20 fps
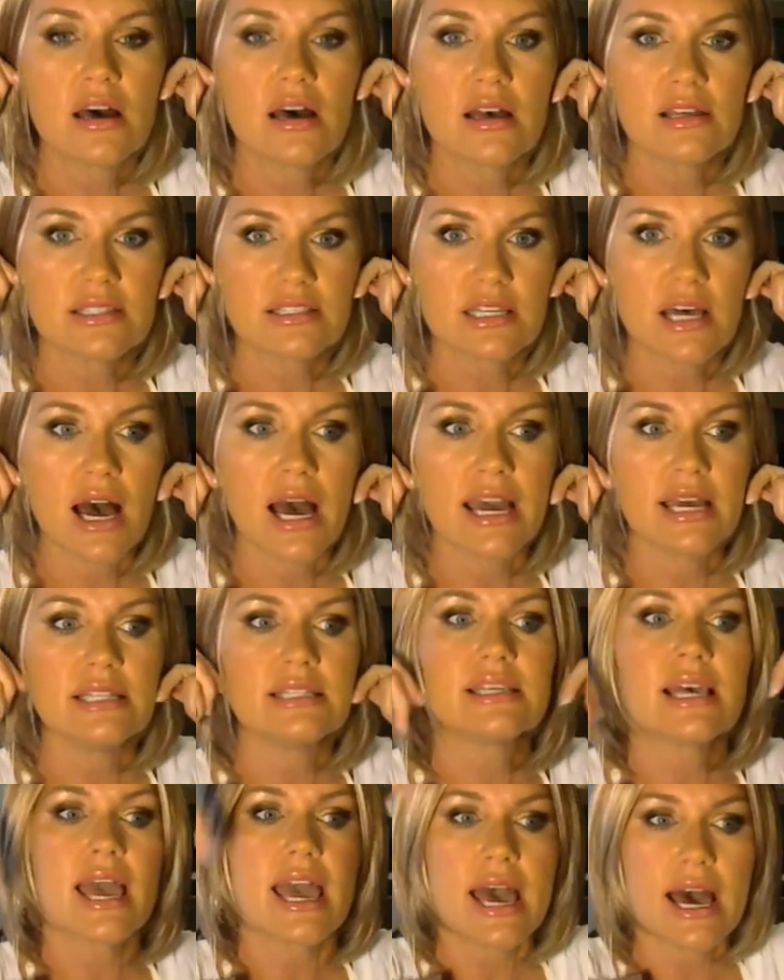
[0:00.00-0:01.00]
sides
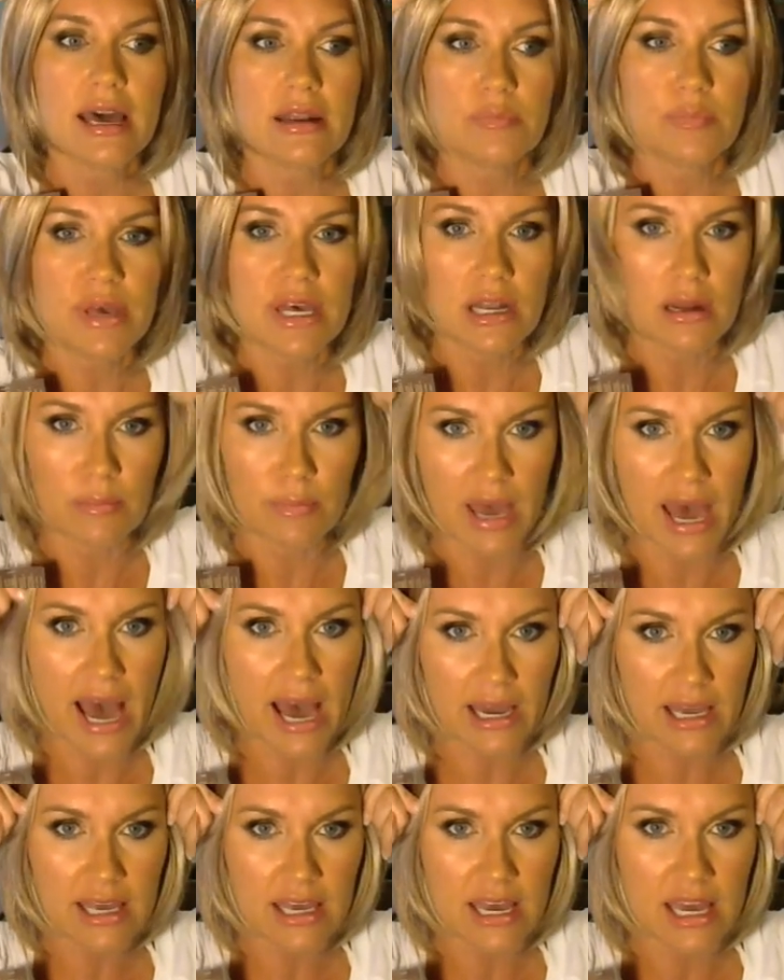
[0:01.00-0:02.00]
and pin them
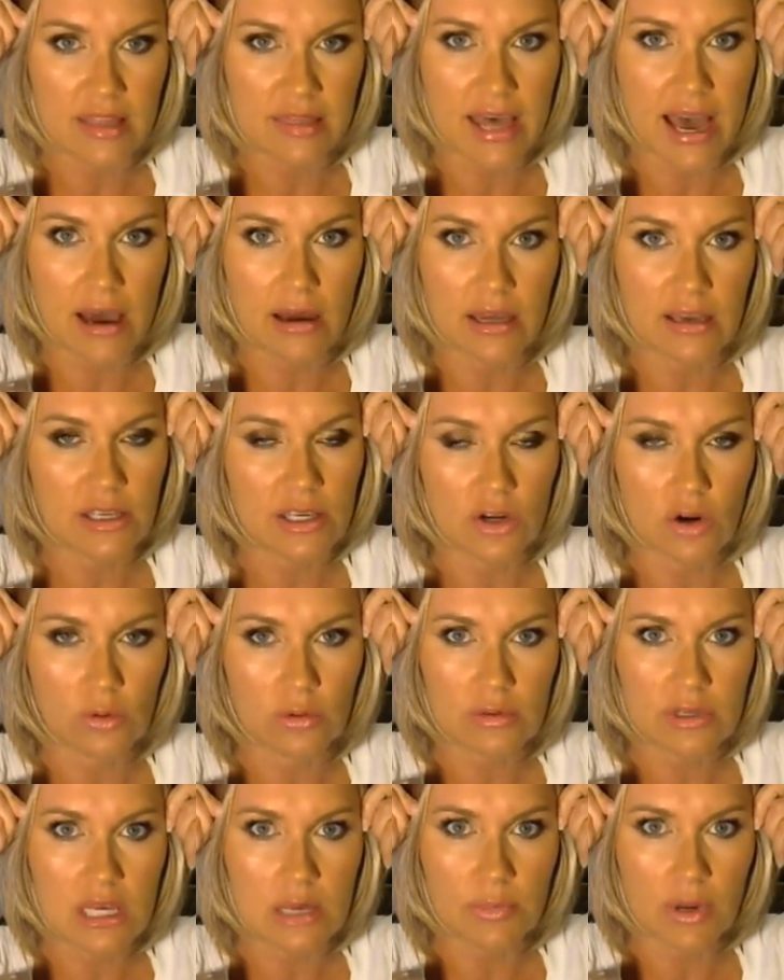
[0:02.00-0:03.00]
back and that, you know,
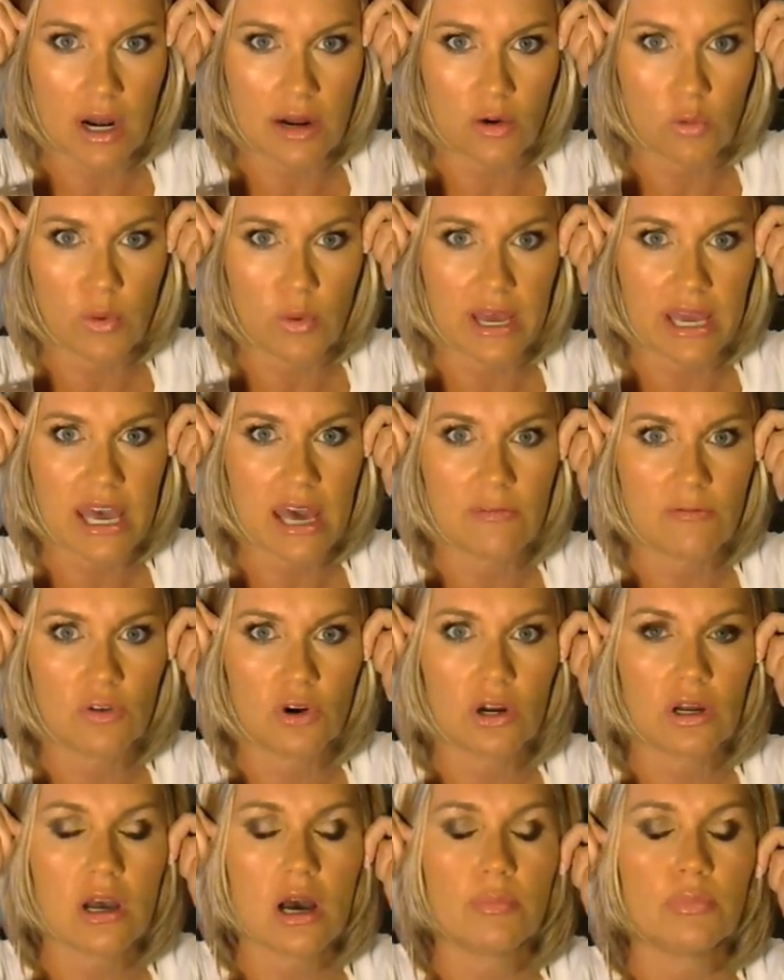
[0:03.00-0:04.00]
keep it on a wig head for a
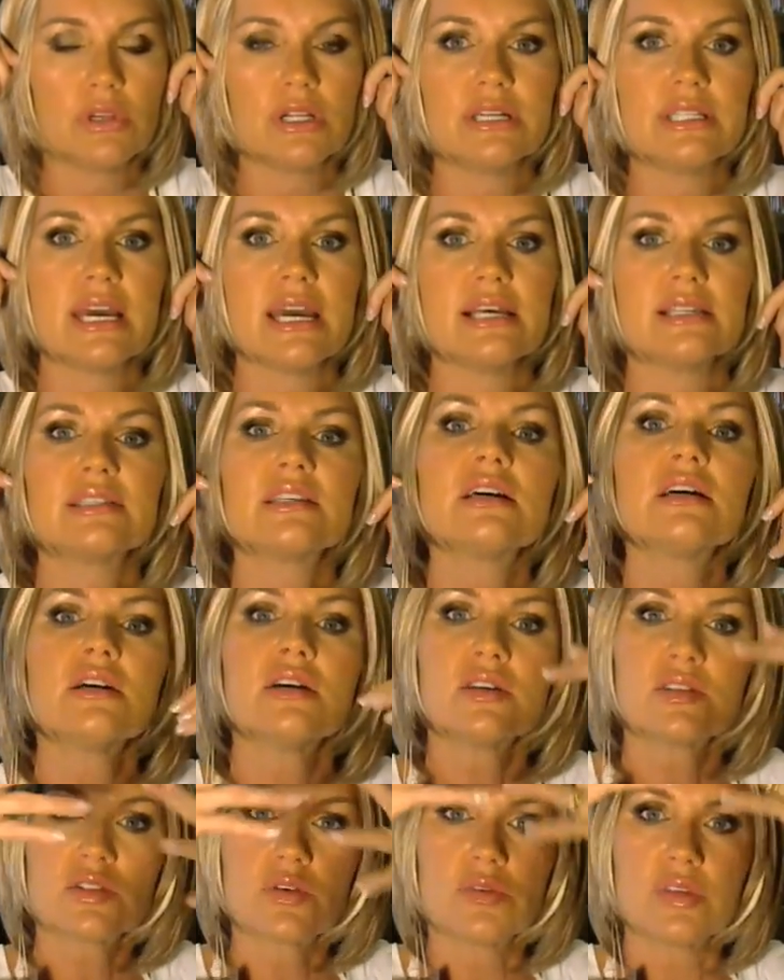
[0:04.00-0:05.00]
couple of days
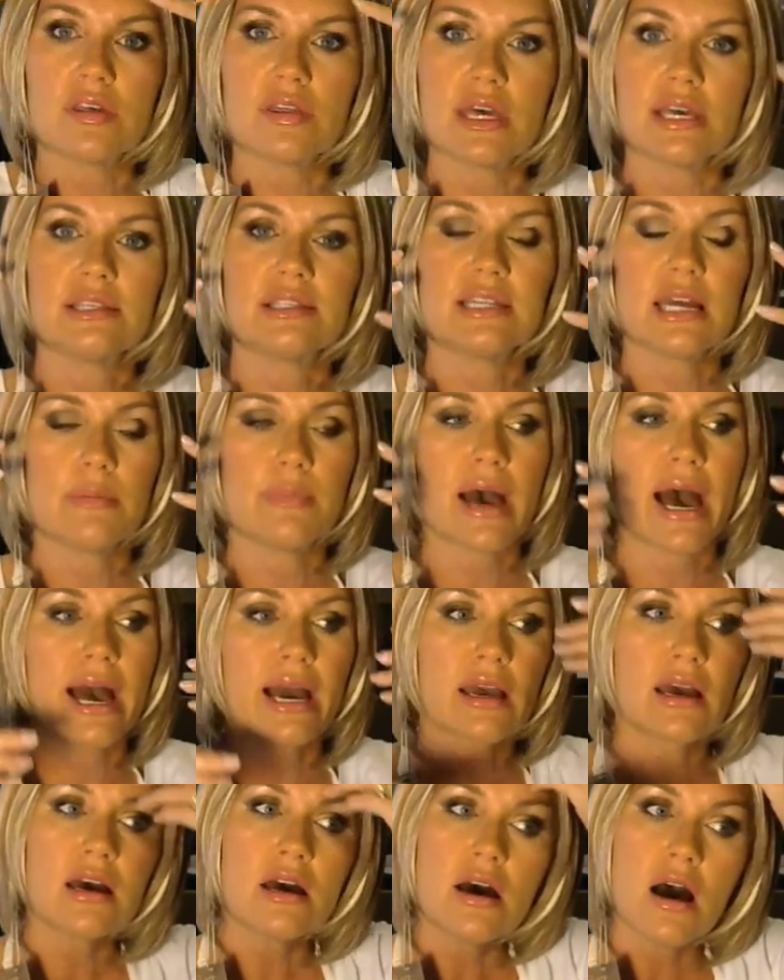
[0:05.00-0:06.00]
so that they stay
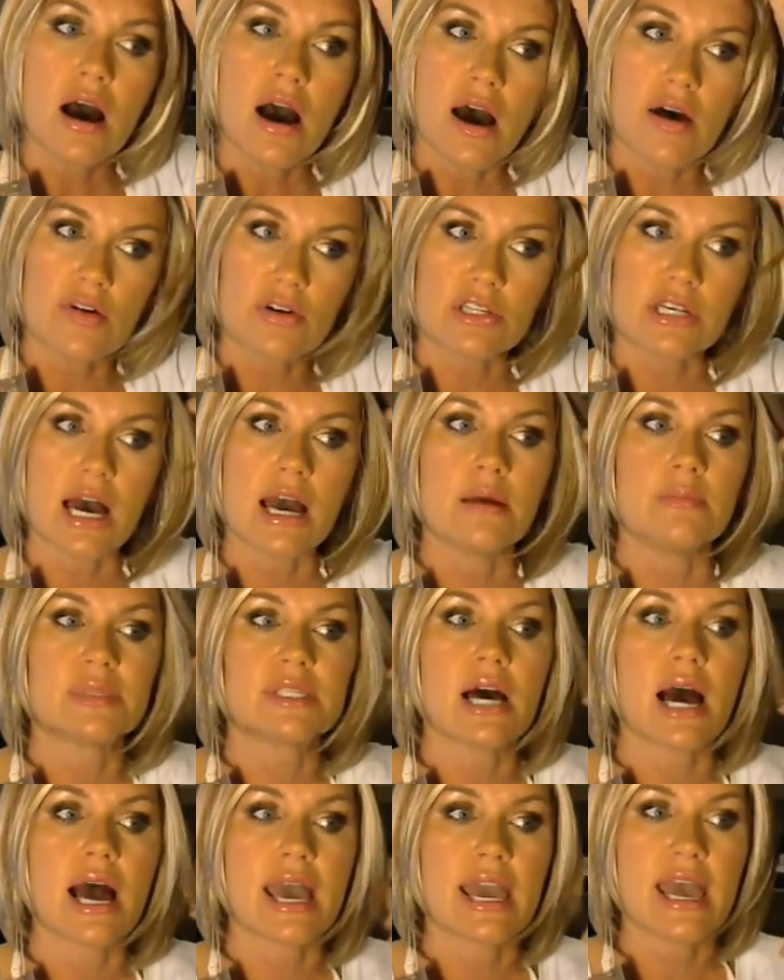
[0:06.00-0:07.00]
back. Other times
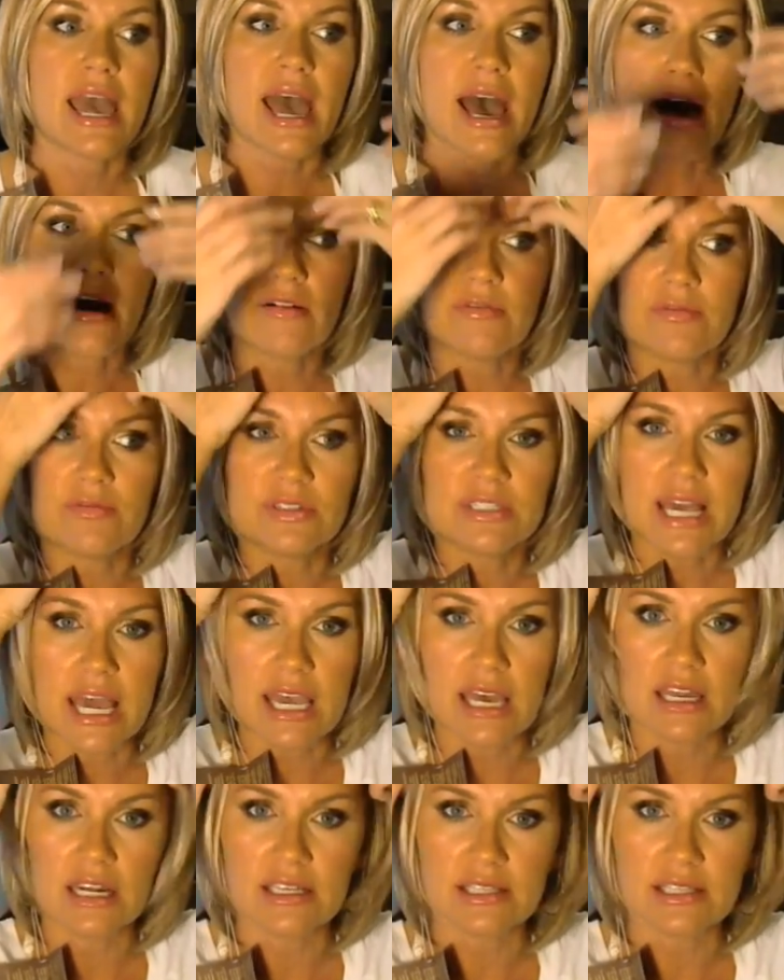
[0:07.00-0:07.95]
I have taken a